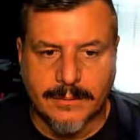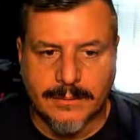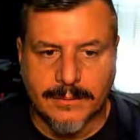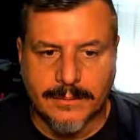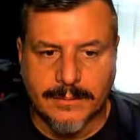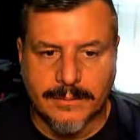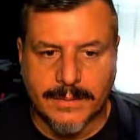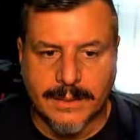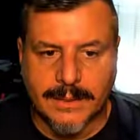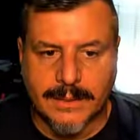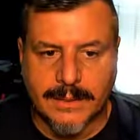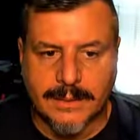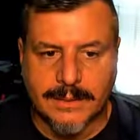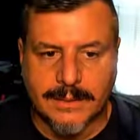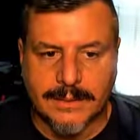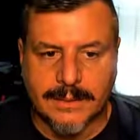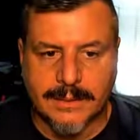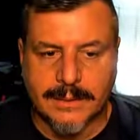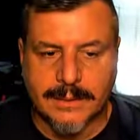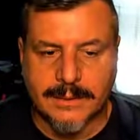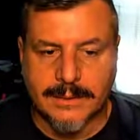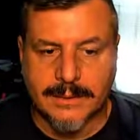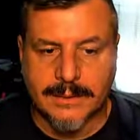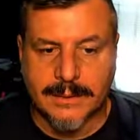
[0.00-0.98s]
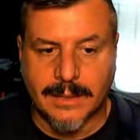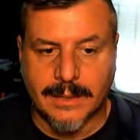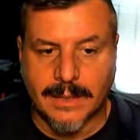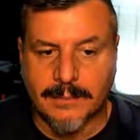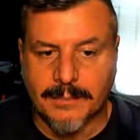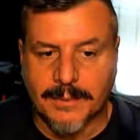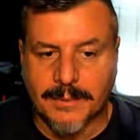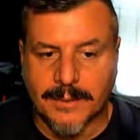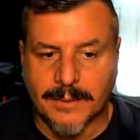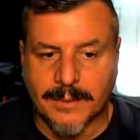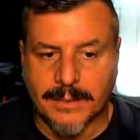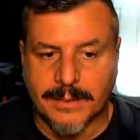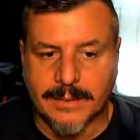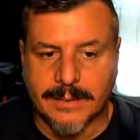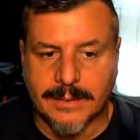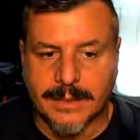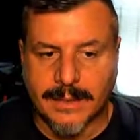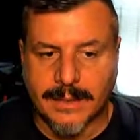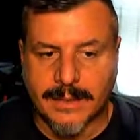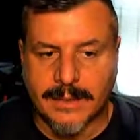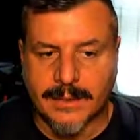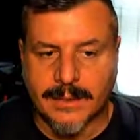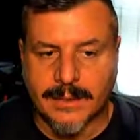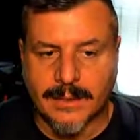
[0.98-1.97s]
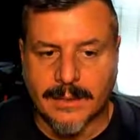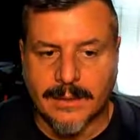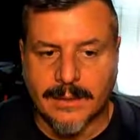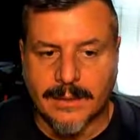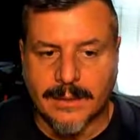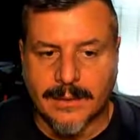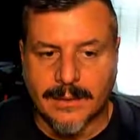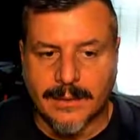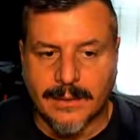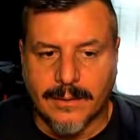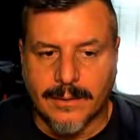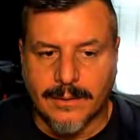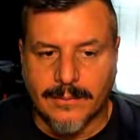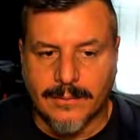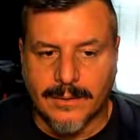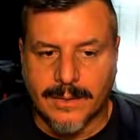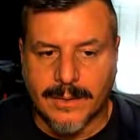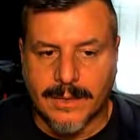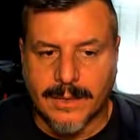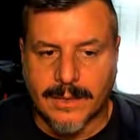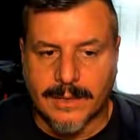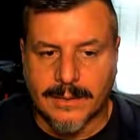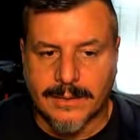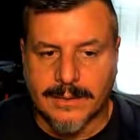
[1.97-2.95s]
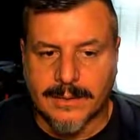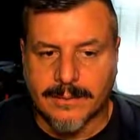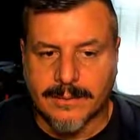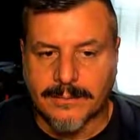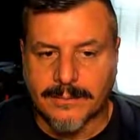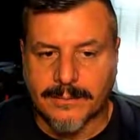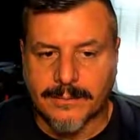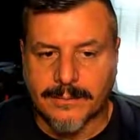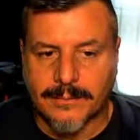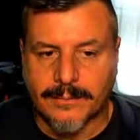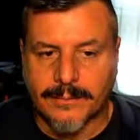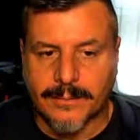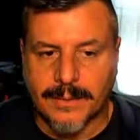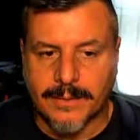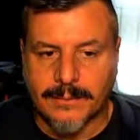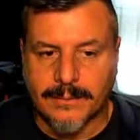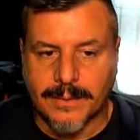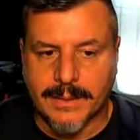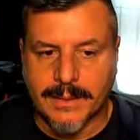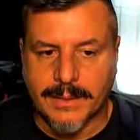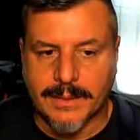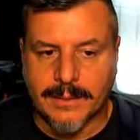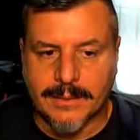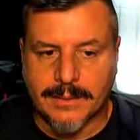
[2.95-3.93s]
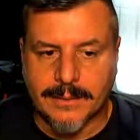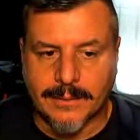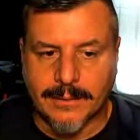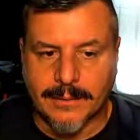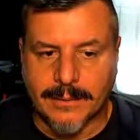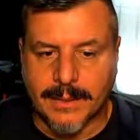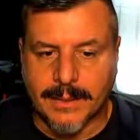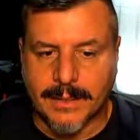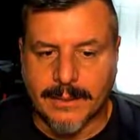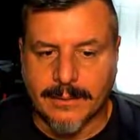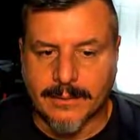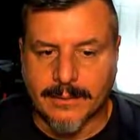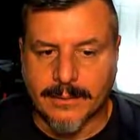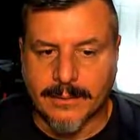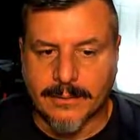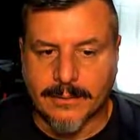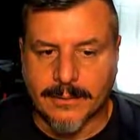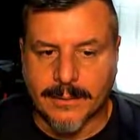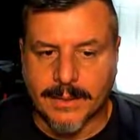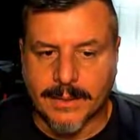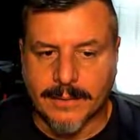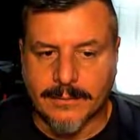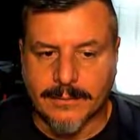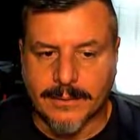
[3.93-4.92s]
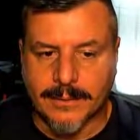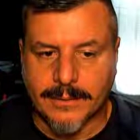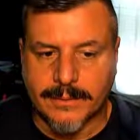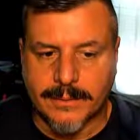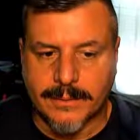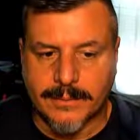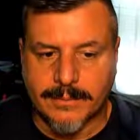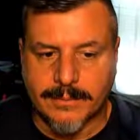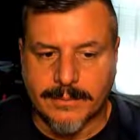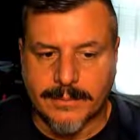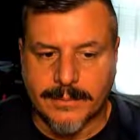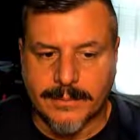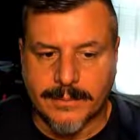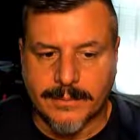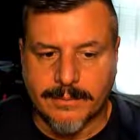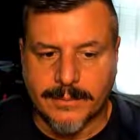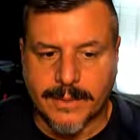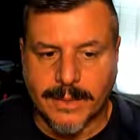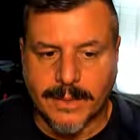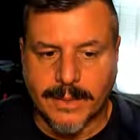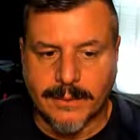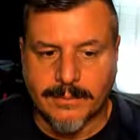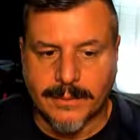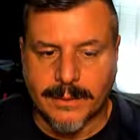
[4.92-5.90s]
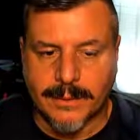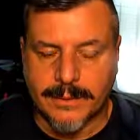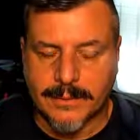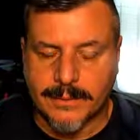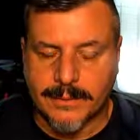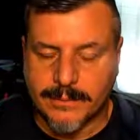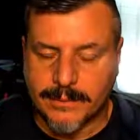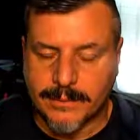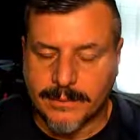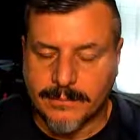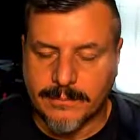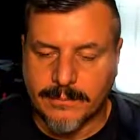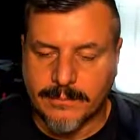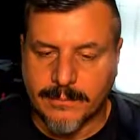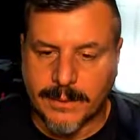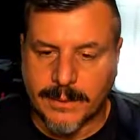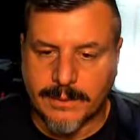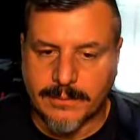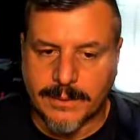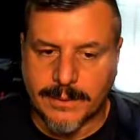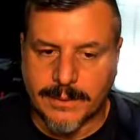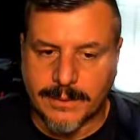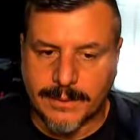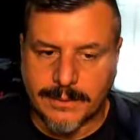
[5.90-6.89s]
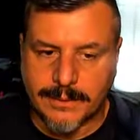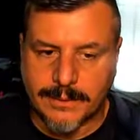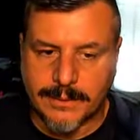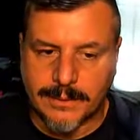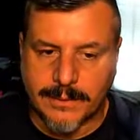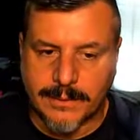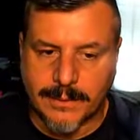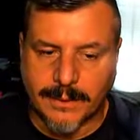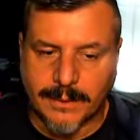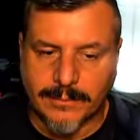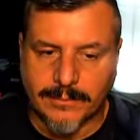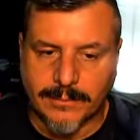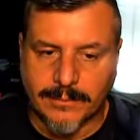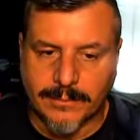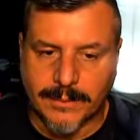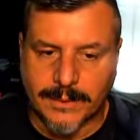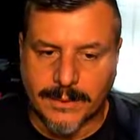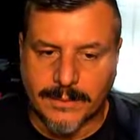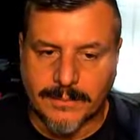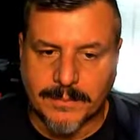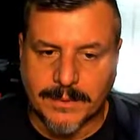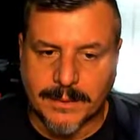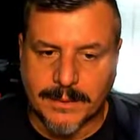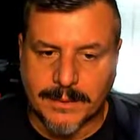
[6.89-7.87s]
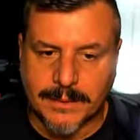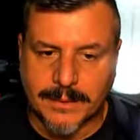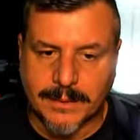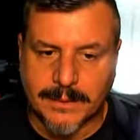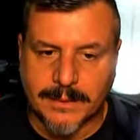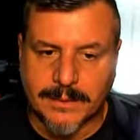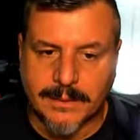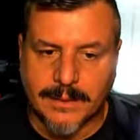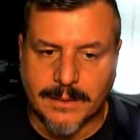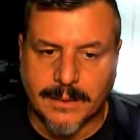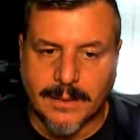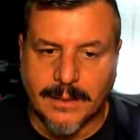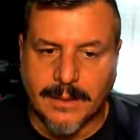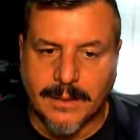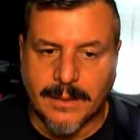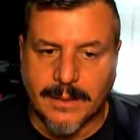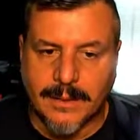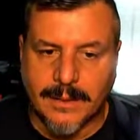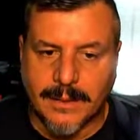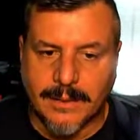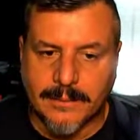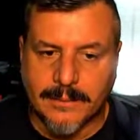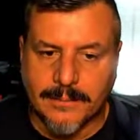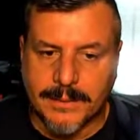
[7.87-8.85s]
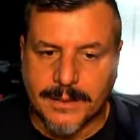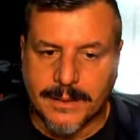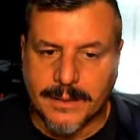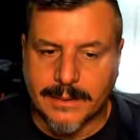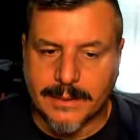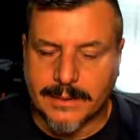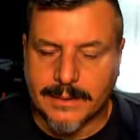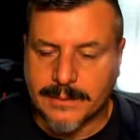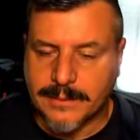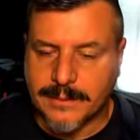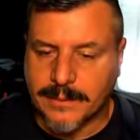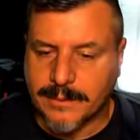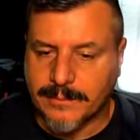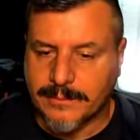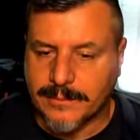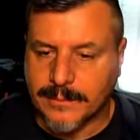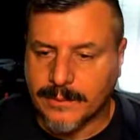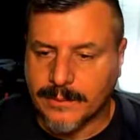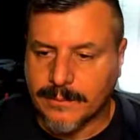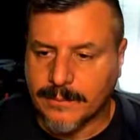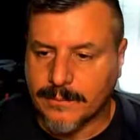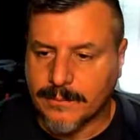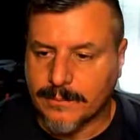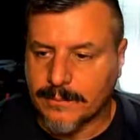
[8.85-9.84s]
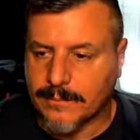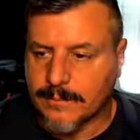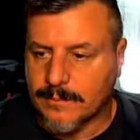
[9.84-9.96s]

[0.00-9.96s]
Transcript: because the example, let's say if we had it set for 40 minutes or an hour or whatever, you may want to choose never when it's plugged in, because if you're